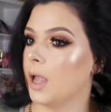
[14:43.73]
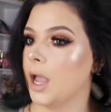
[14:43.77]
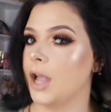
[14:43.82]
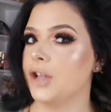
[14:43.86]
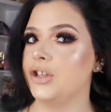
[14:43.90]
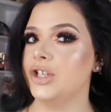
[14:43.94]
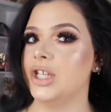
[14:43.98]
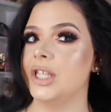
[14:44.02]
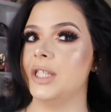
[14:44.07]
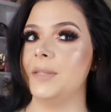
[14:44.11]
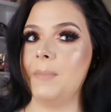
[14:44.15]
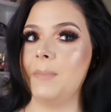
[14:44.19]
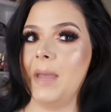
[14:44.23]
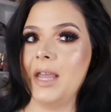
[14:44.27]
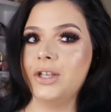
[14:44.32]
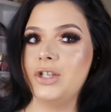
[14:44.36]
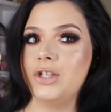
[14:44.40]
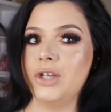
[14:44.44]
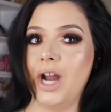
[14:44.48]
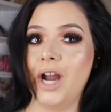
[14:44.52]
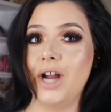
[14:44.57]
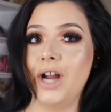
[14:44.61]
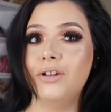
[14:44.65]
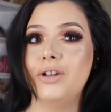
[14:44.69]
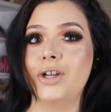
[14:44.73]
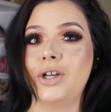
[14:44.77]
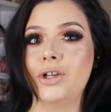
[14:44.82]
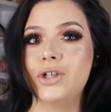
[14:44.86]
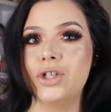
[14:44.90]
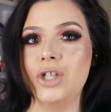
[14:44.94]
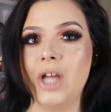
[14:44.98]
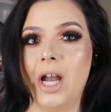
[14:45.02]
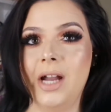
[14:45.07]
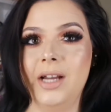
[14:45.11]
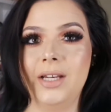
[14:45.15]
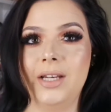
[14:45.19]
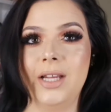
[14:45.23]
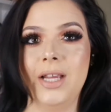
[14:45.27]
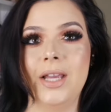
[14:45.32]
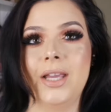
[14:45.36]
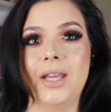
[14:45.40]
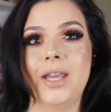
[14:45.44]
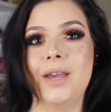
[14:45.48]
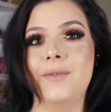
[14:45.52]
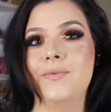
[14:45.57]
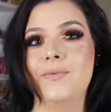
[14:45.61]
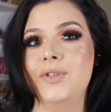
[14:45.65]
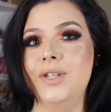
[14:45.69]
it just makes your hair look shiny,
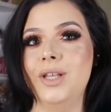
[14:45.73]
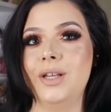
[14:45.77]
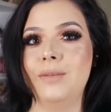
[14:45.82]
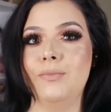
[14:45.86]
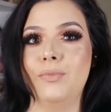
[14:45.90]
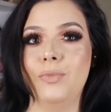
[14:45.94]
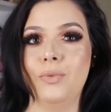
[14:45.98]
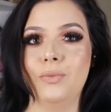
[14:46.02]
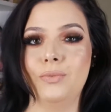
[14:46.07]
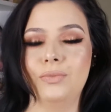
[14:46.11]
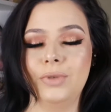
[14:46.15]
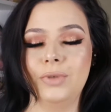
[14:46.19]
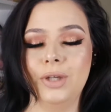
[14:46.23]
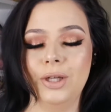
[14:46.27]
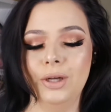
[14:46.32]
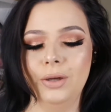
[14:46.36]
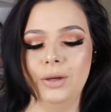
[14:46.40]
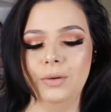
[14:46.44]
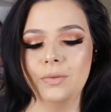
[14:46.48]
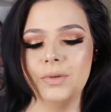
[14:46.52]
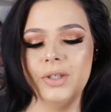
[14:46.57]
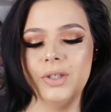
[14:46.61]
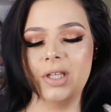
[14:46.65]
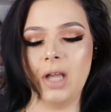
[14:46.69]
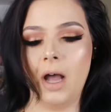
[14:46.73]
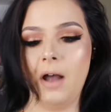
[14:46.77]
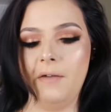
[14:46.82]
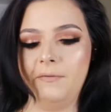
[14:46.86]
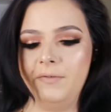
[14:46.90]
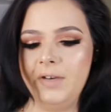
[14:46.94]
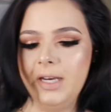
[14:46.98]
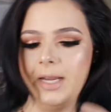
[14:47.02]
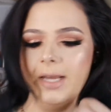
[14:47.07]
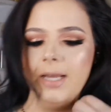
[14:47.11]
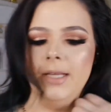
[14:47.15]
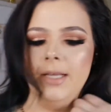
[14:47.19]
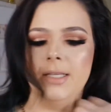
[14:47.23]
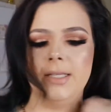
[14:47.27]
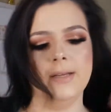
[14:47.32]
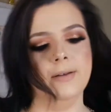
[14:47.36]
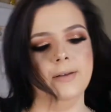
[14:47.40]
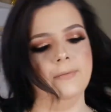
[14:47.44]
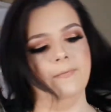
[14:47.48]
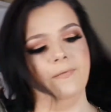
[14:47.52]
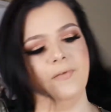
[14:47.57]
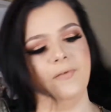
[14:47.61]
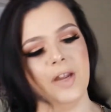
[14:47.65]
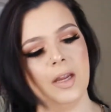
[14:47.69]
gives it, you know, softness
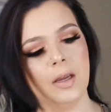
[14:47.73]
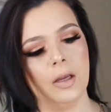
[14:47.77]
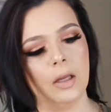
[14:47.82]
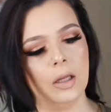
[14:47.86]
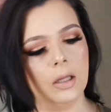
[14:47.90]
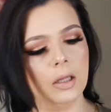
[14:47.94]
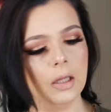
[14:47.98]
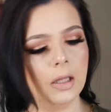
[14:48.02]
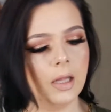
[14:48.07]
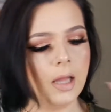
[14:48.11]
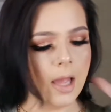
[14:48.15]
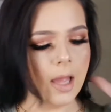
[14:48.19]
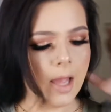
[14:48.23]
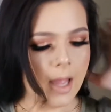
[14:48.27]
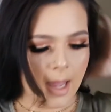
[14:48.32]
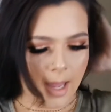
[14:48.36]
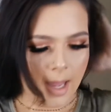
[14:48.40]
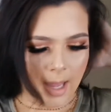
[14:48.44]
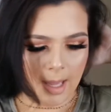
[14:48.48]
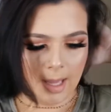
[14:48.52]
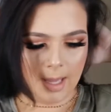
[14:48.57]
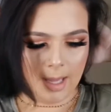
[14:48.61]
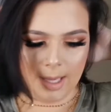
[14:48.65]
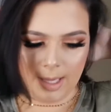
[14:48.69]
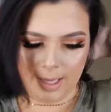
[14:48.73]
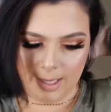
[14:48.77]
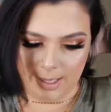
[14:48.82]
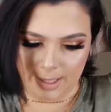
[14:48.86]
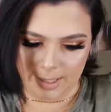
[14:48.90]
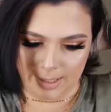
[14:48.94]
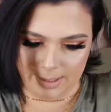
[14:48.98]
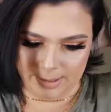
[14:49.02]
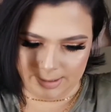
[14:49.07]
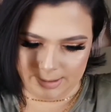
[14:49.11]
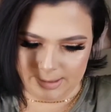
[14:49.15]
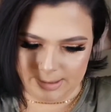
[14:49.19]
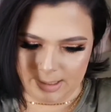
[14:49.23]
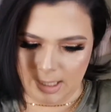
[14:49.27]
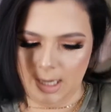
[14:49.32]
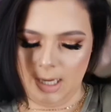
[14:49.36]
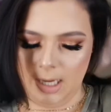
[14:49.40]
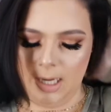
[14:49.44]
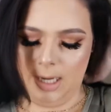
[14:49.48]
and feel, and